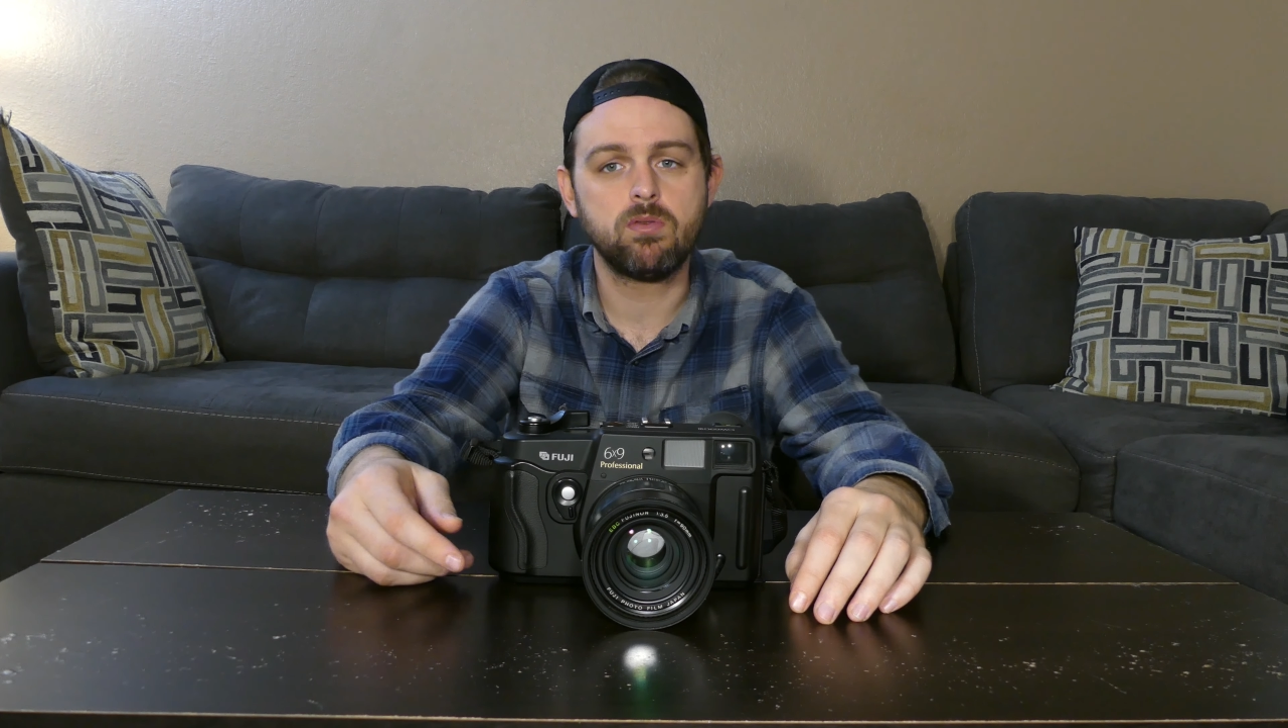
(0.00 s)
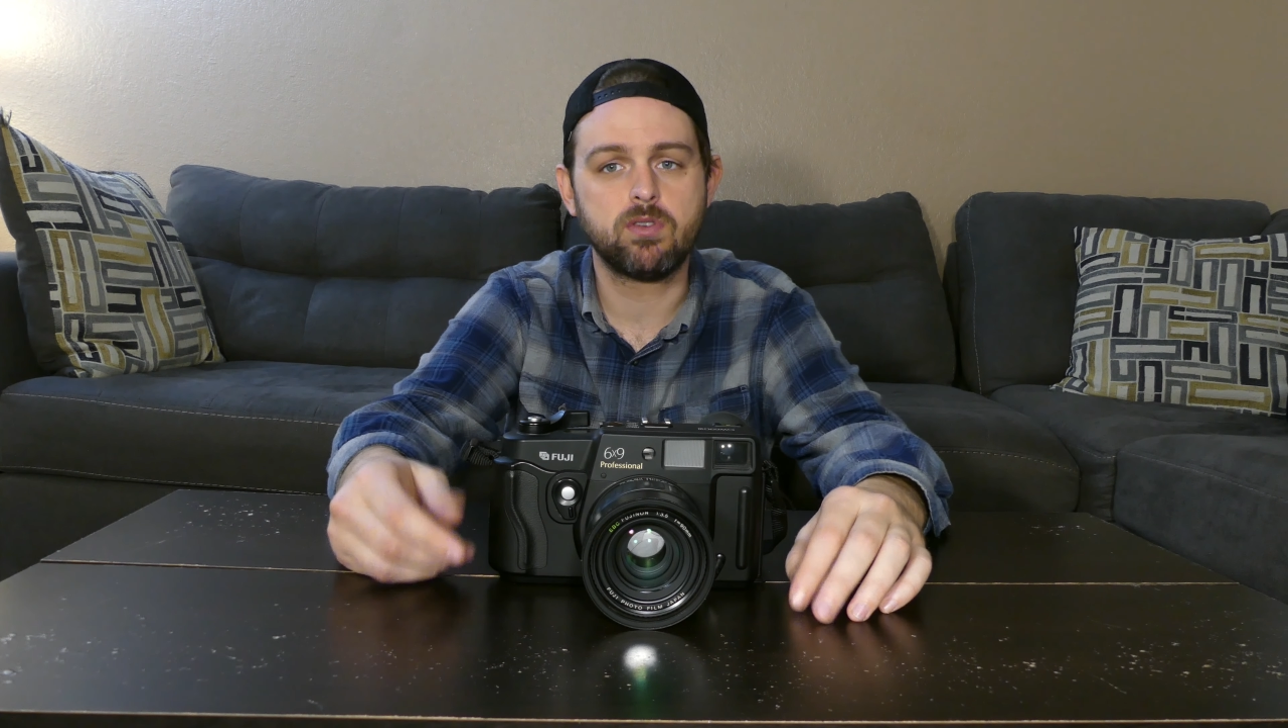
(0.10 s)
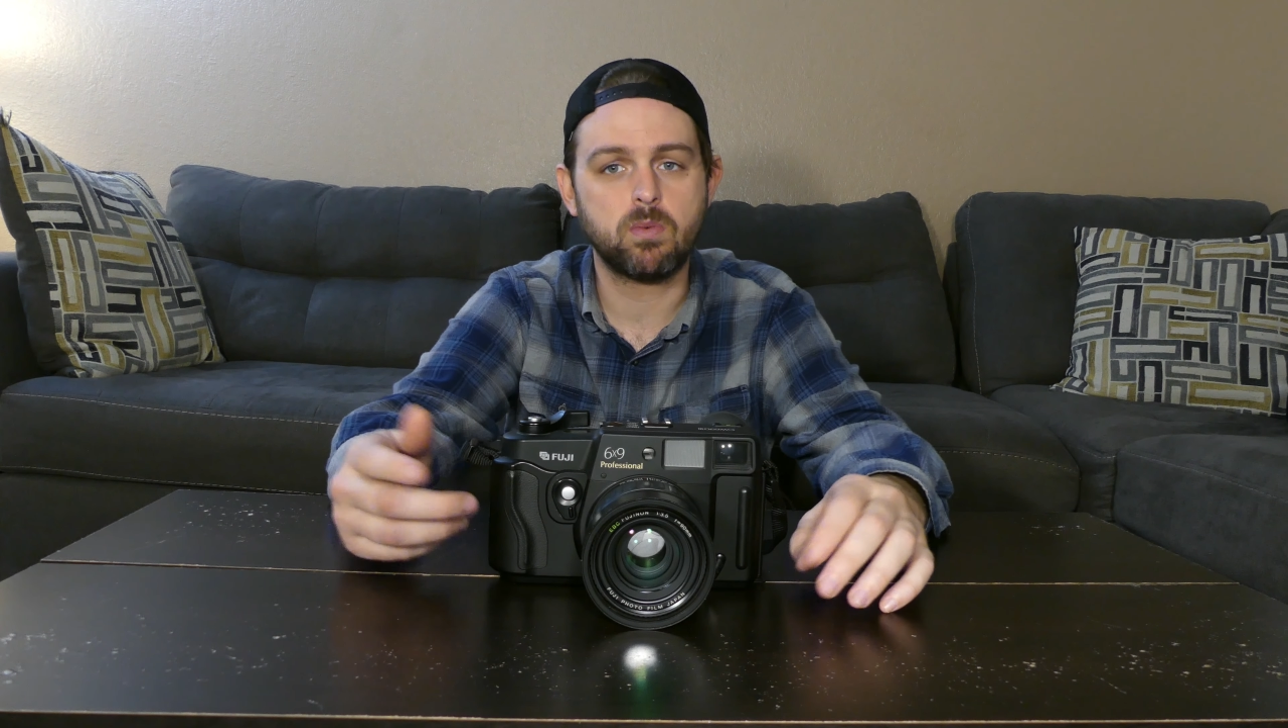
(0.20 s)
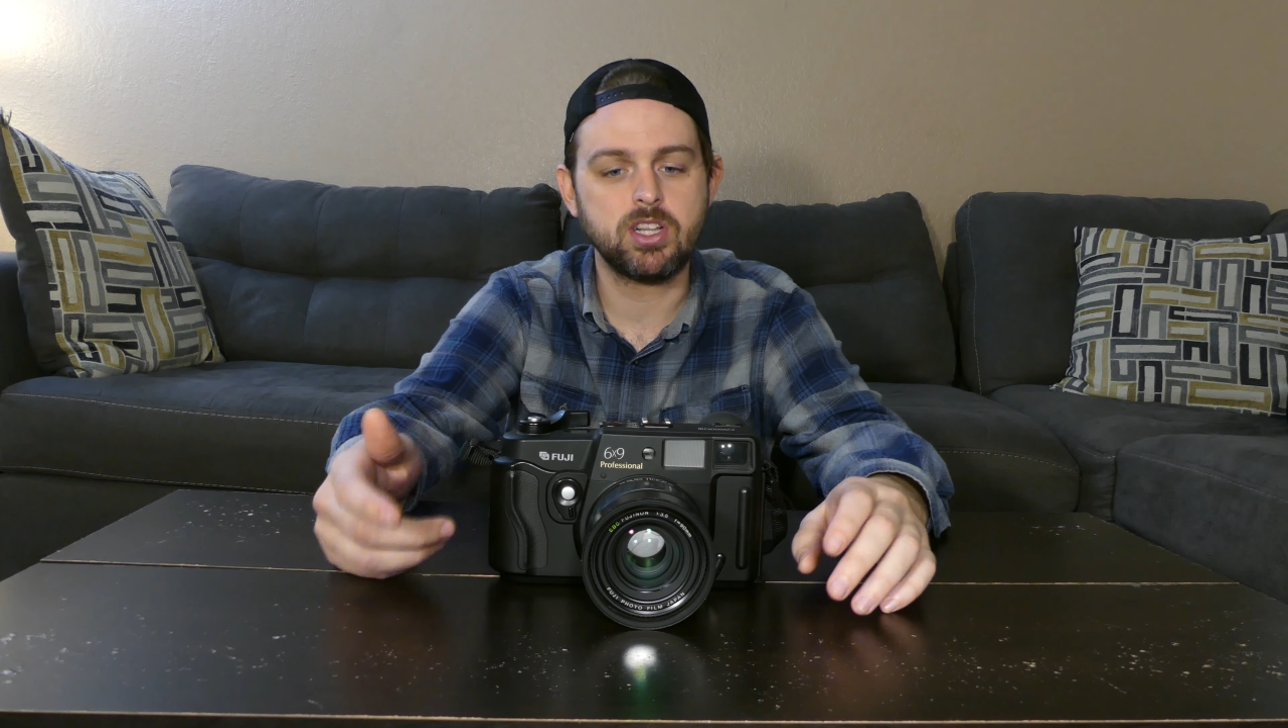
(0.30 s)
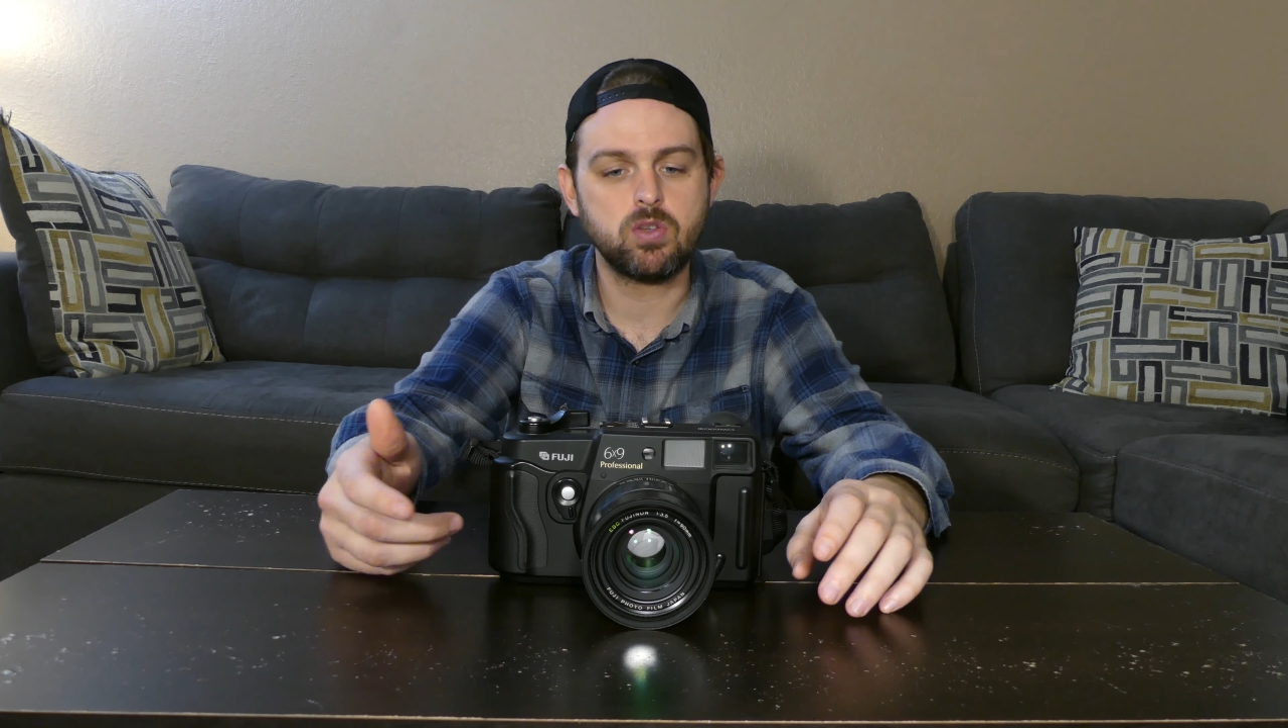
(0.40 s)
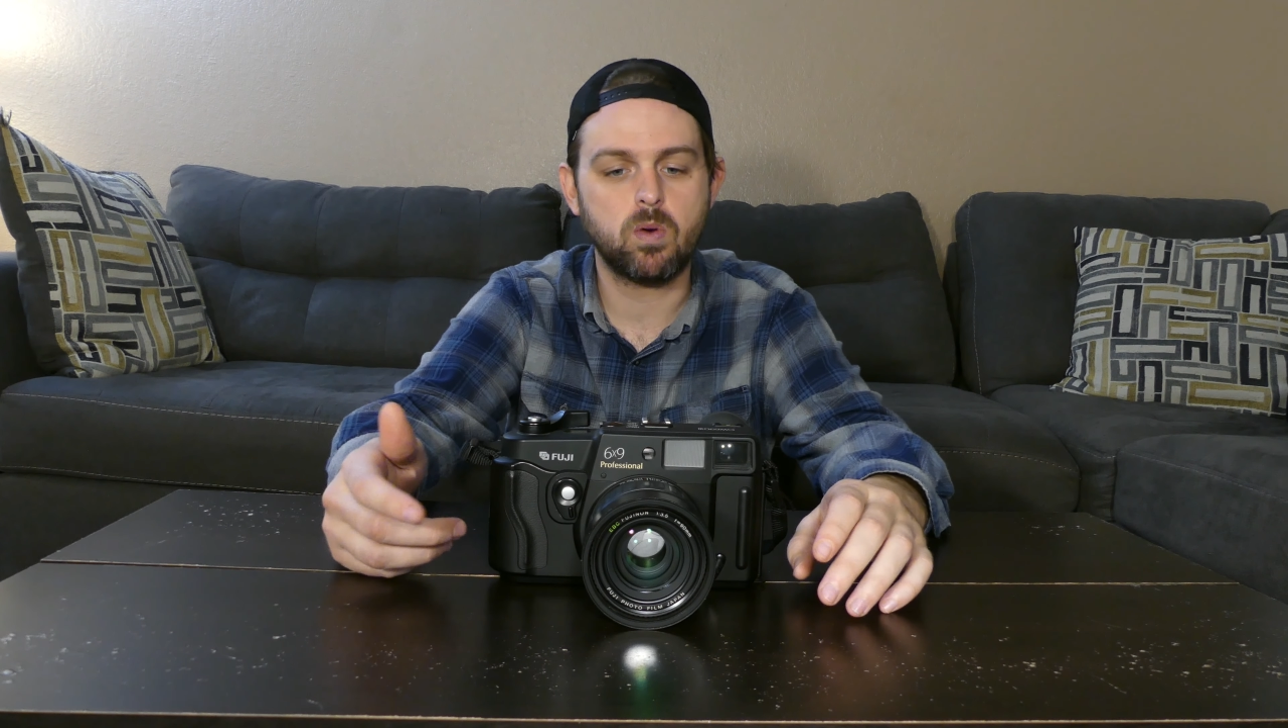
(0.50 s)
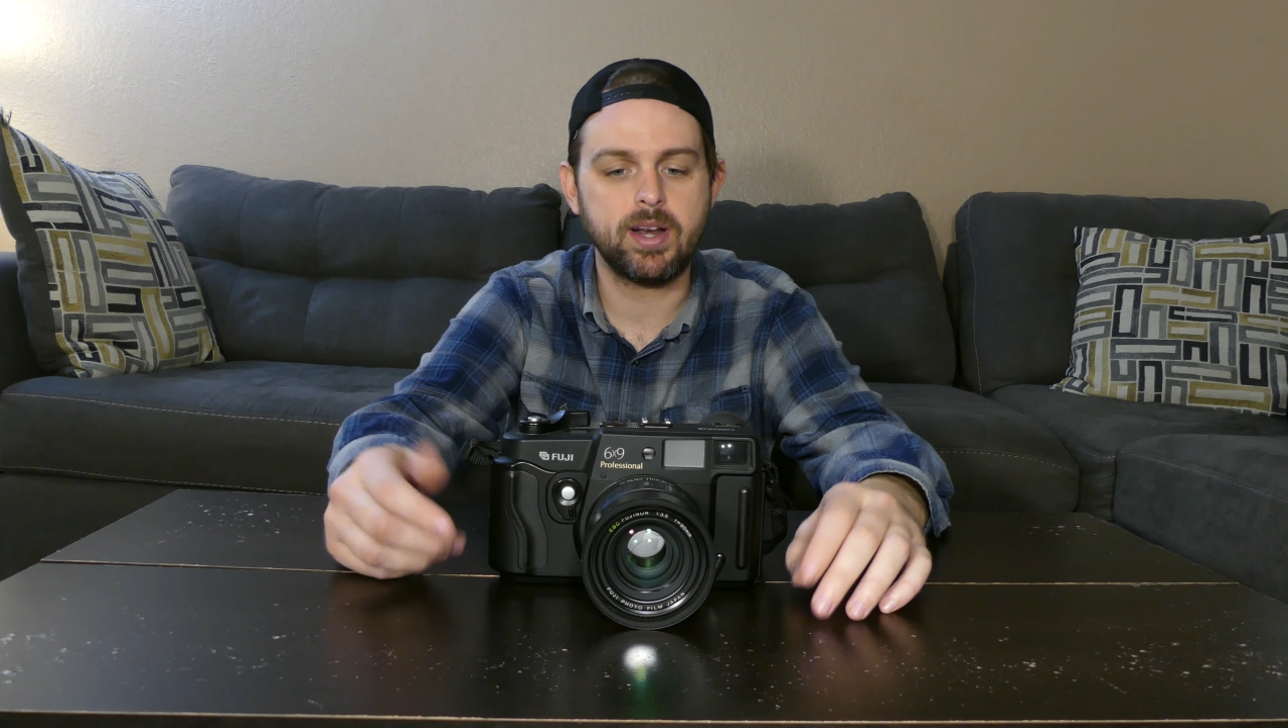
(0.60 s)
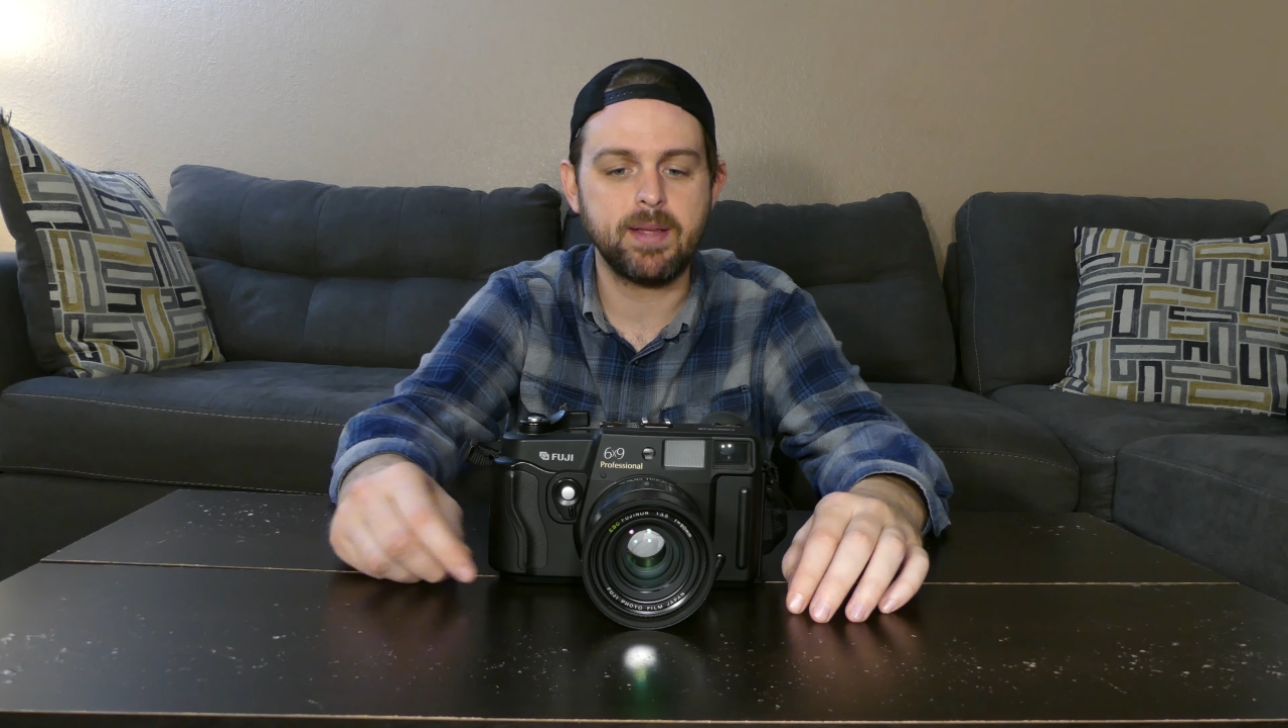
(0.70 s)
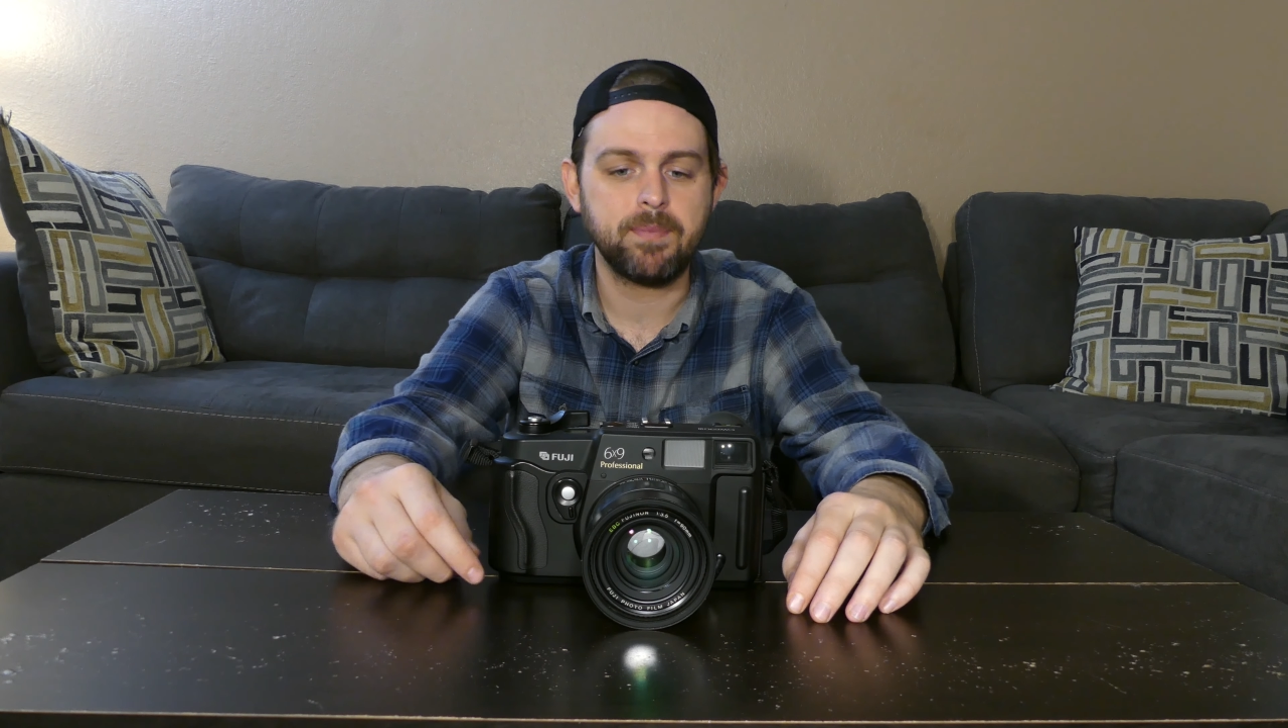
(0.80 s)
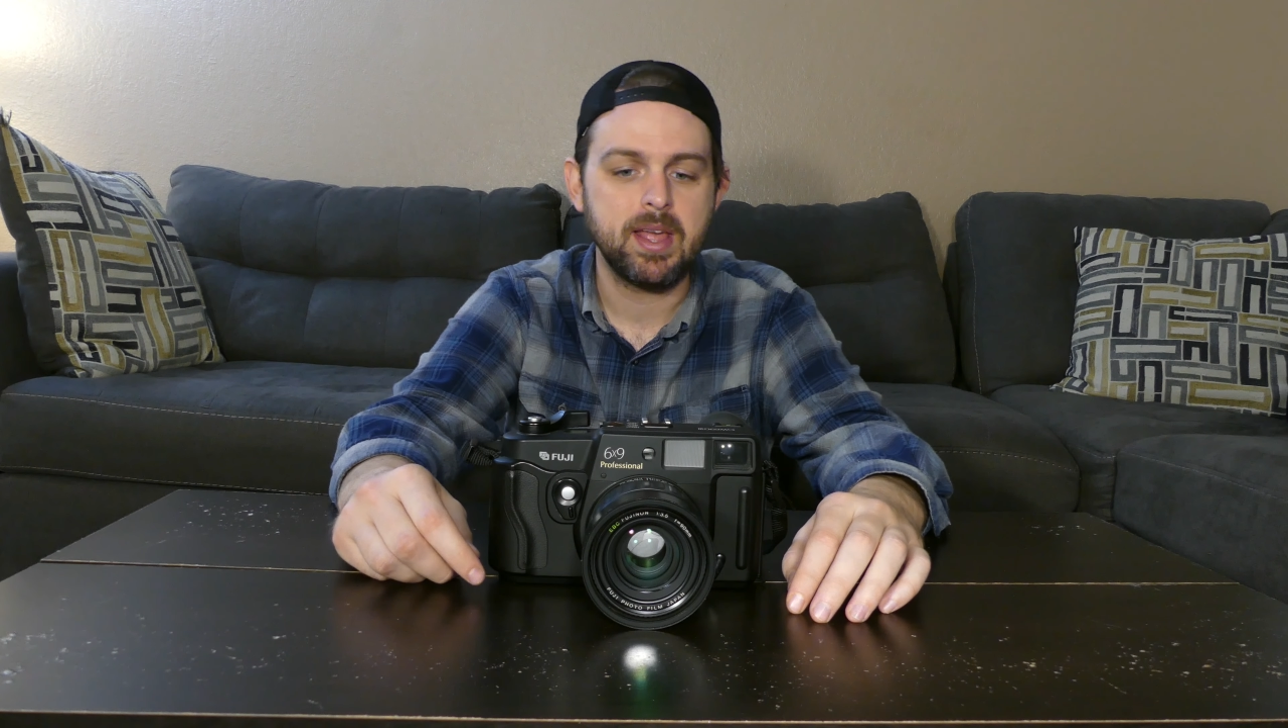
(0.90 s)
for
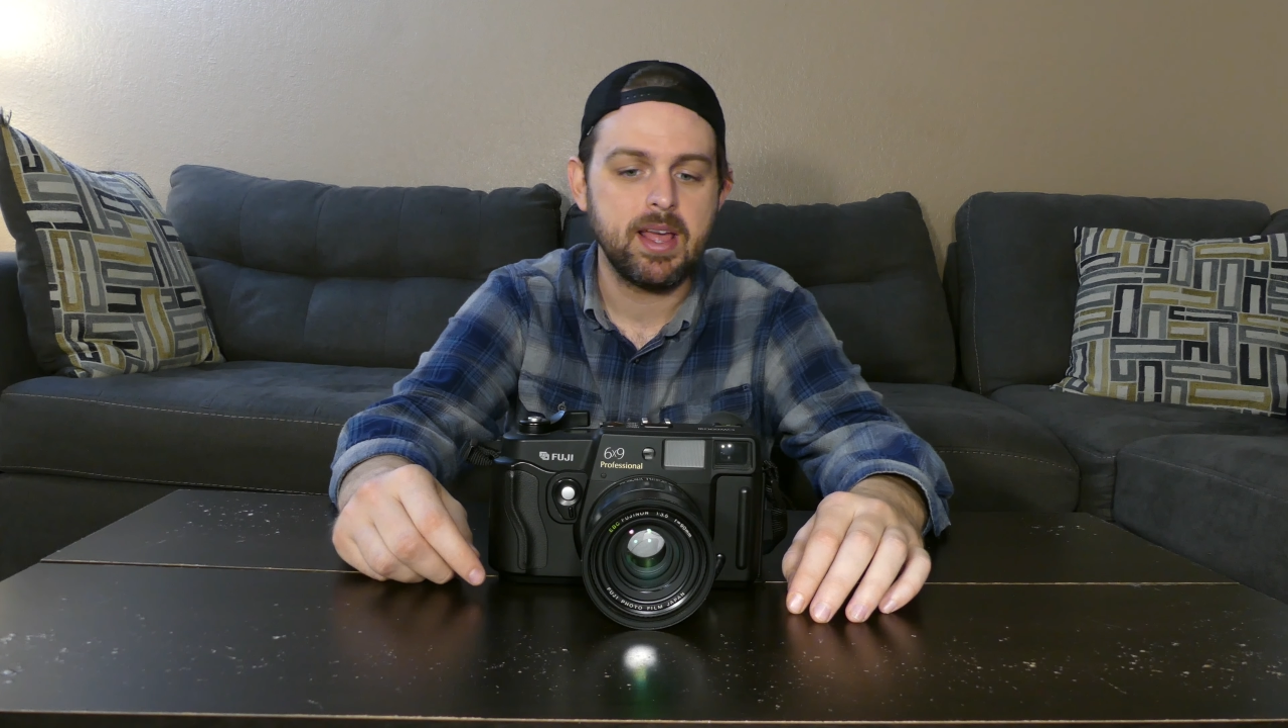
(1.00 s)
120.